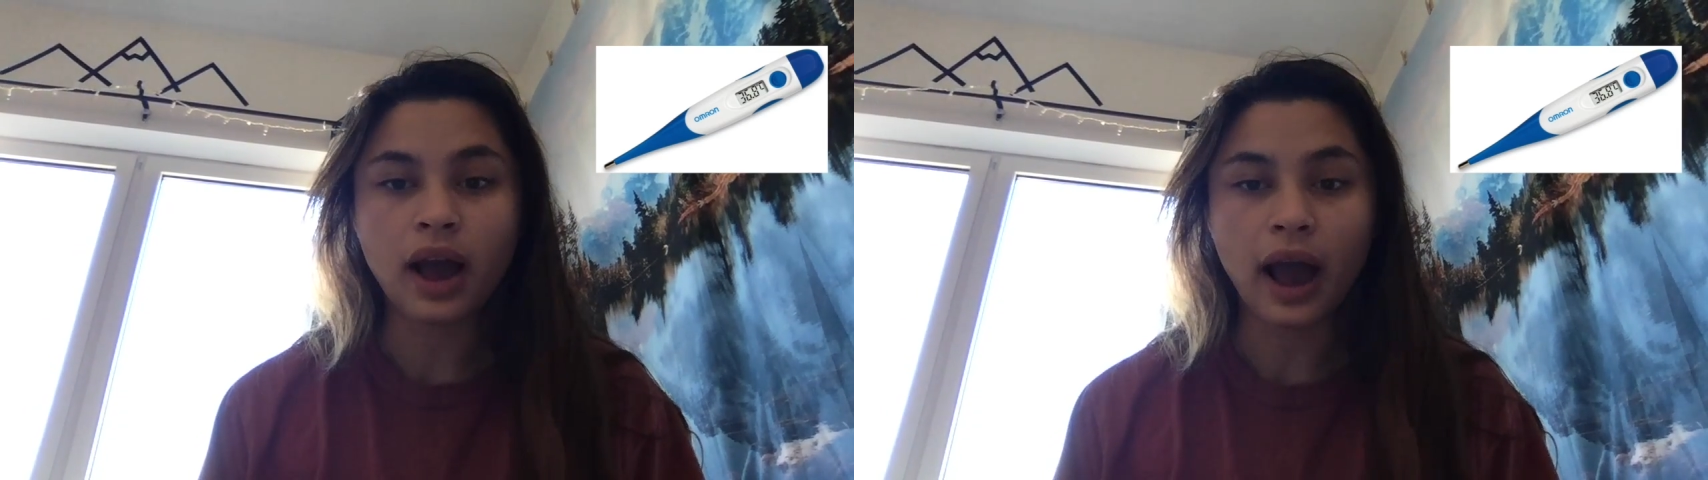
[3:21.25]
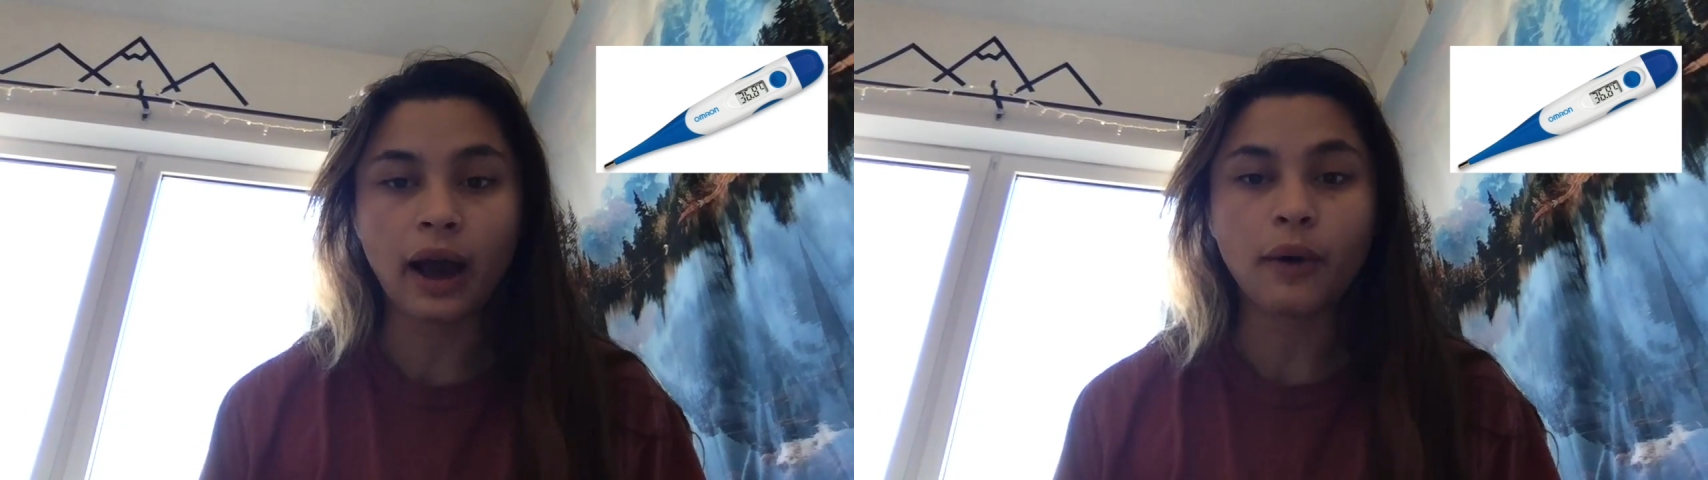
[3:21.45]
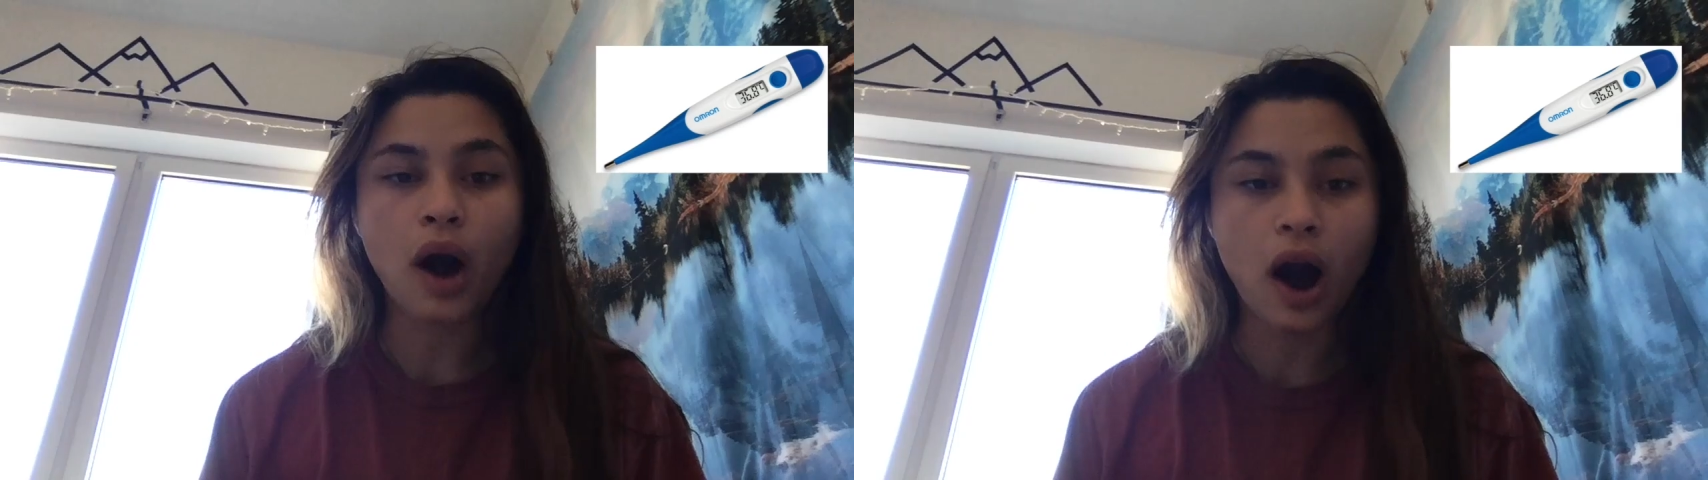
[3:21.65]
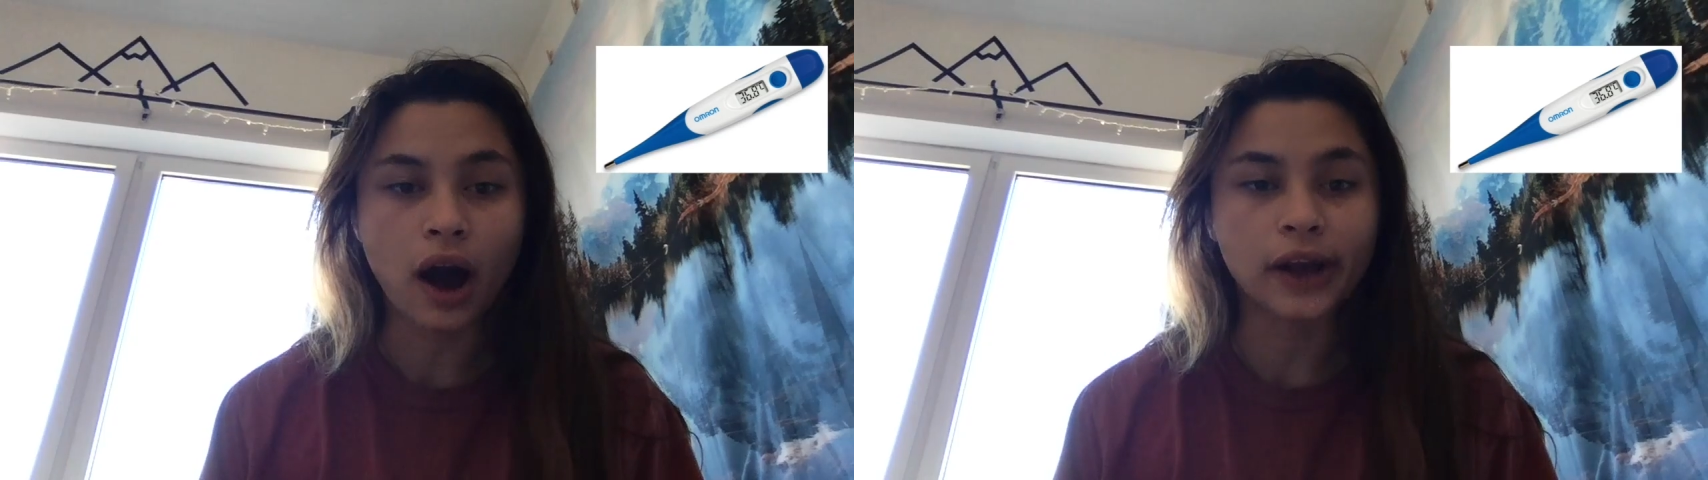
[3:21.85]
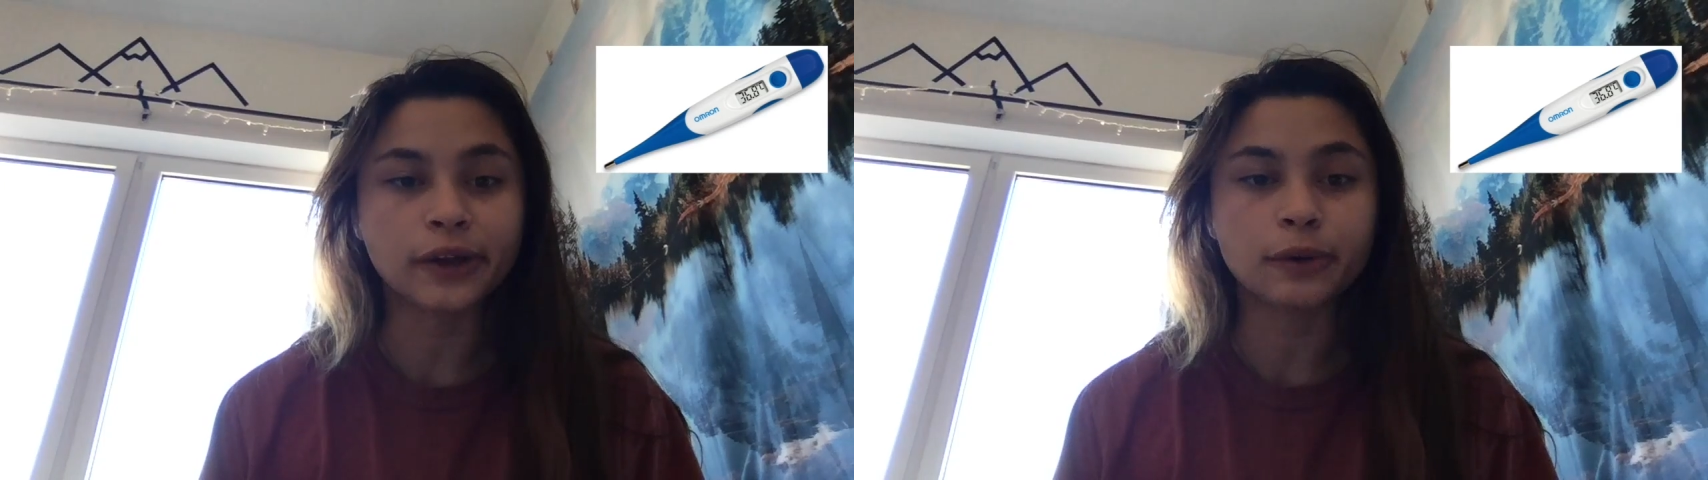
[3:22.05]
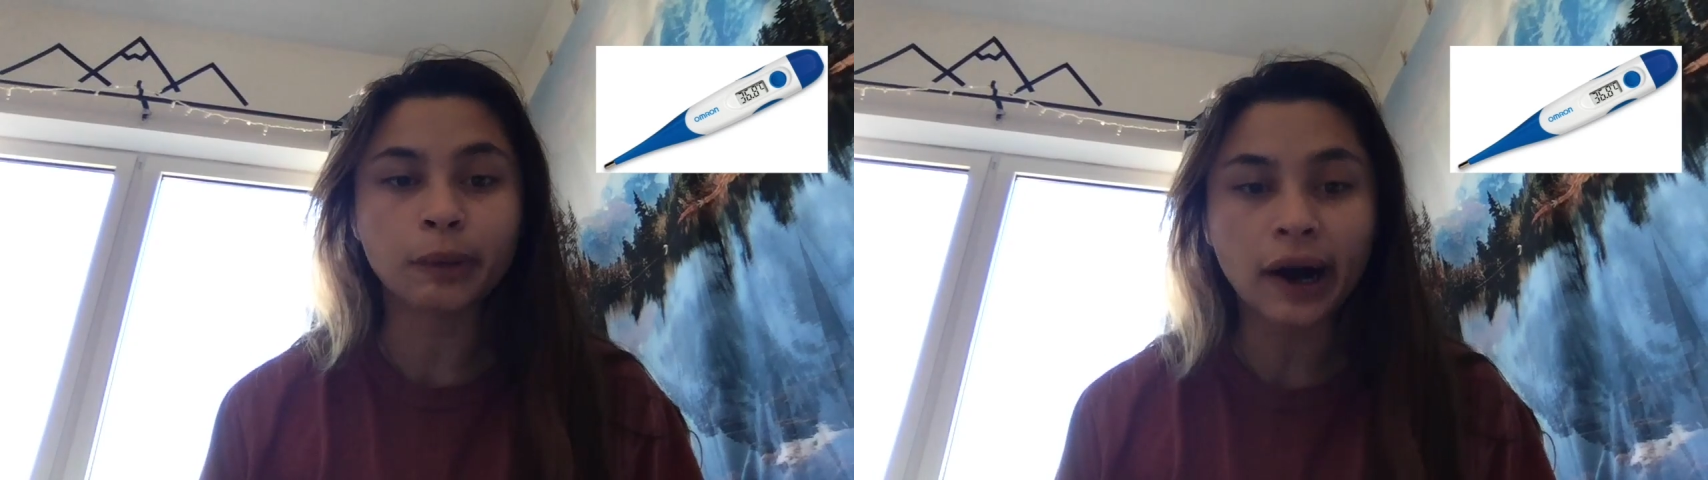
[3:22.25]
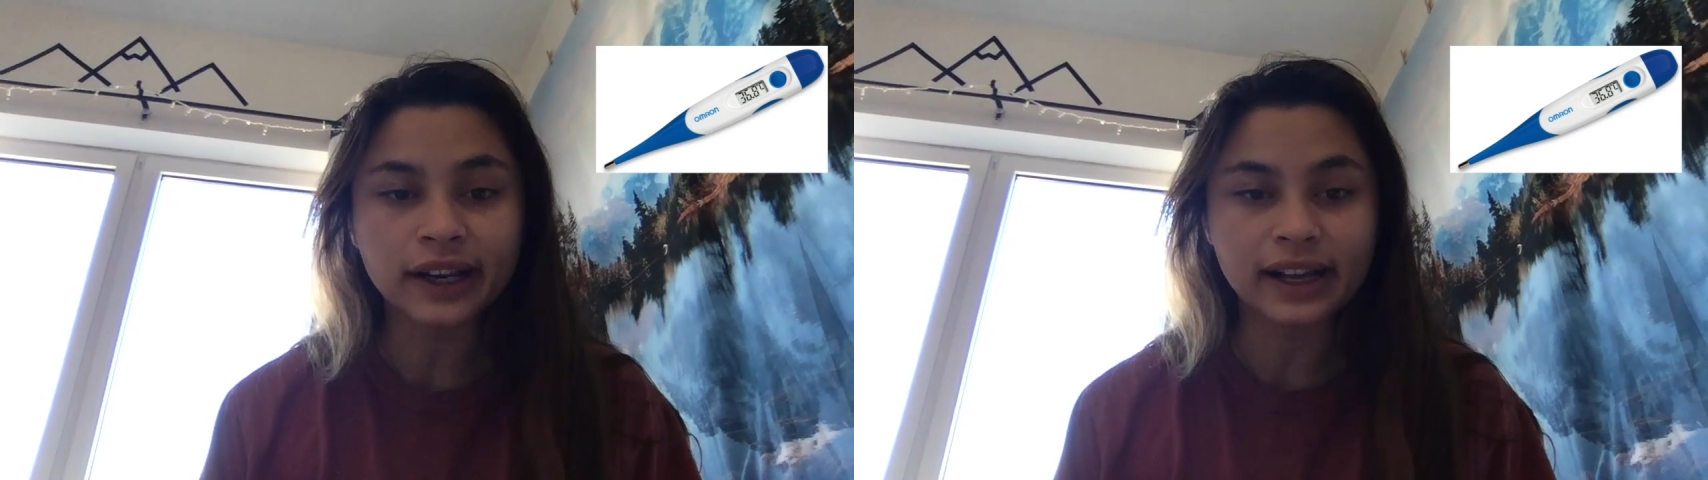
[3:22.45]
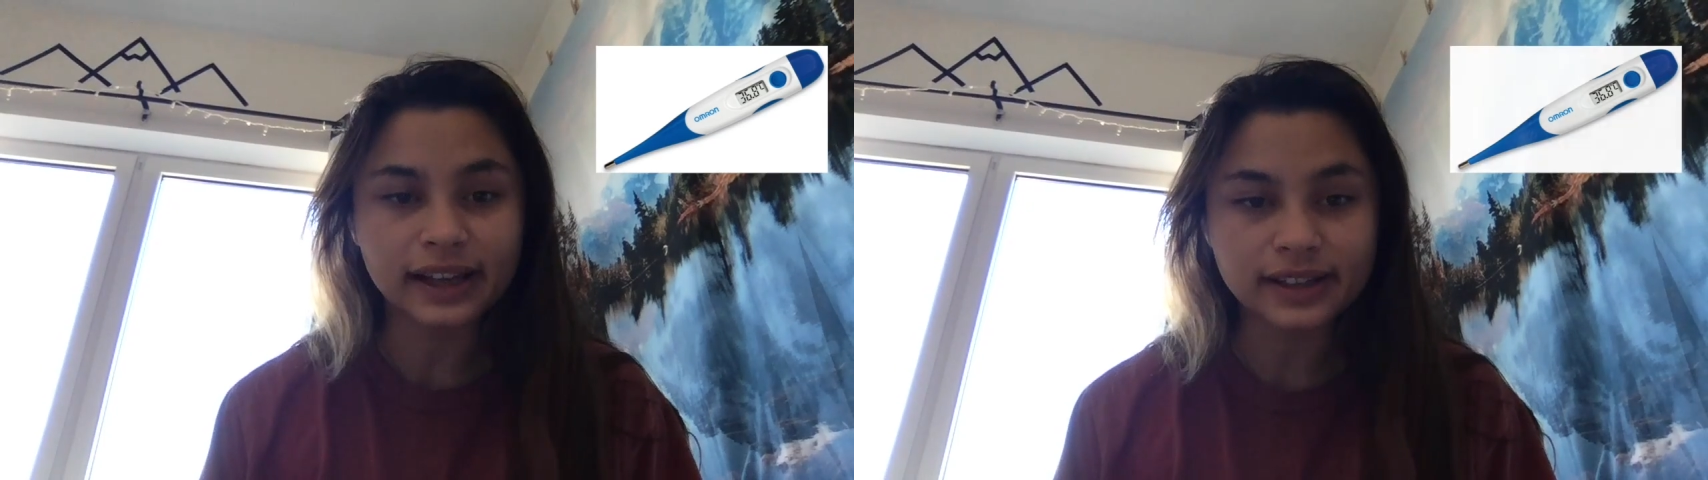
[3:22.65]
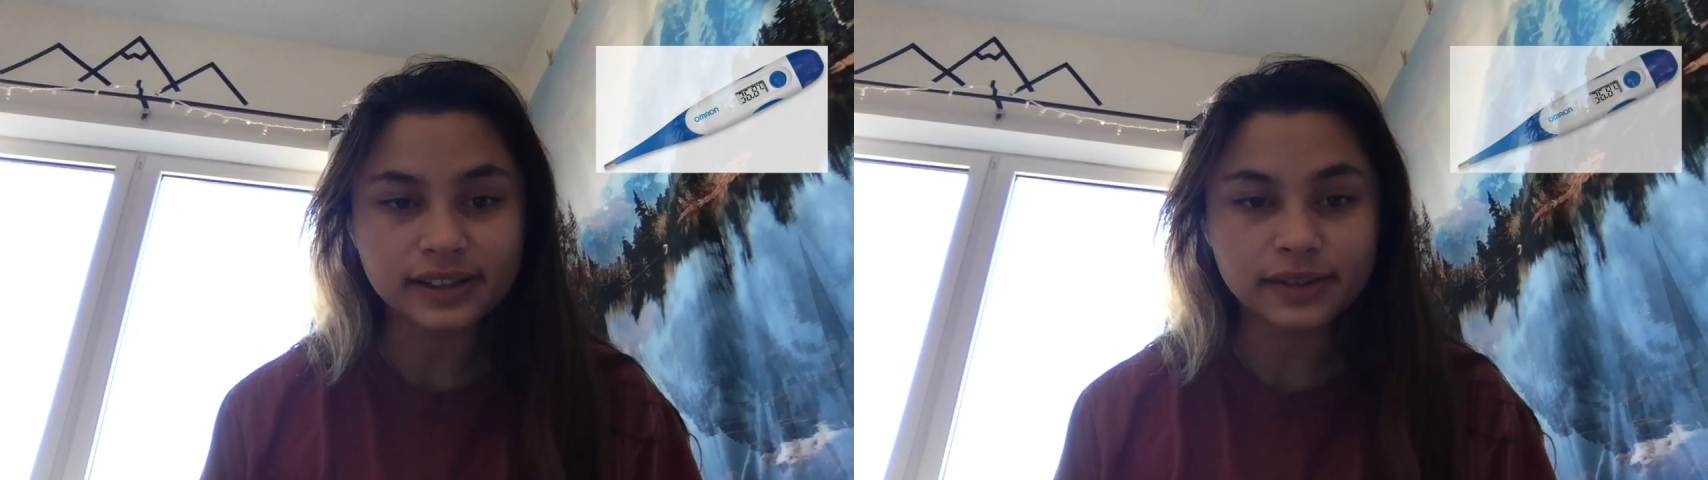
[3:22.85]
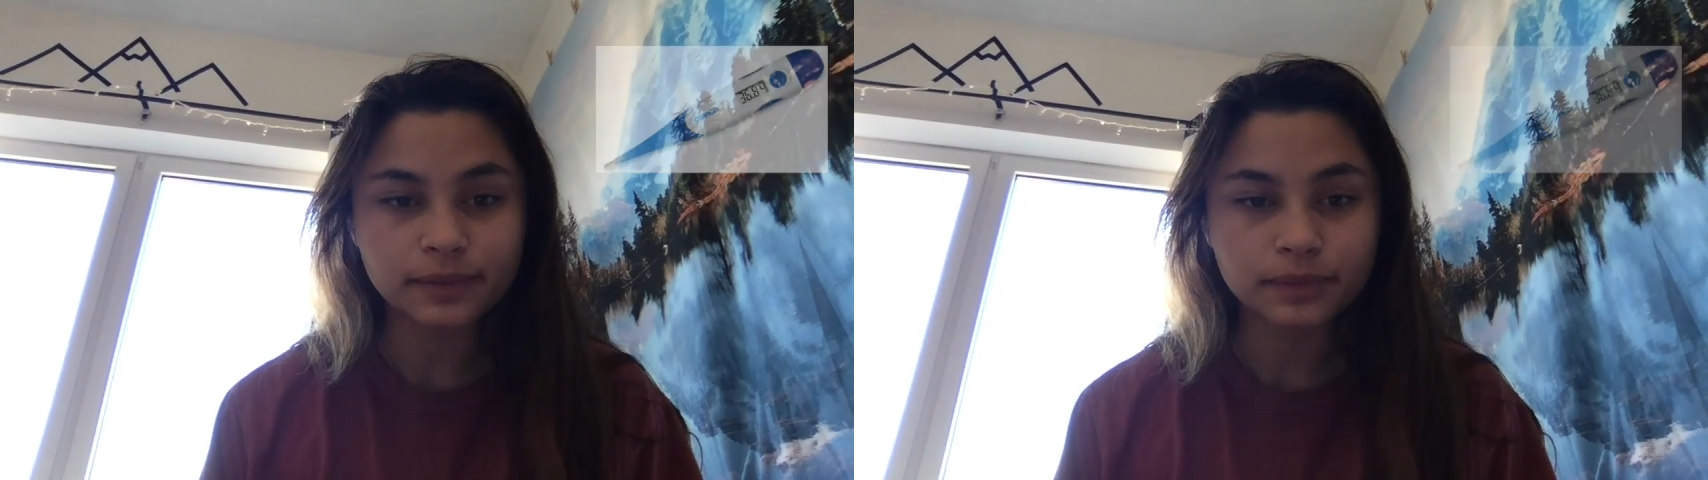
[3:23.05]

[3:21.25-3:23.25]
how hot your body is.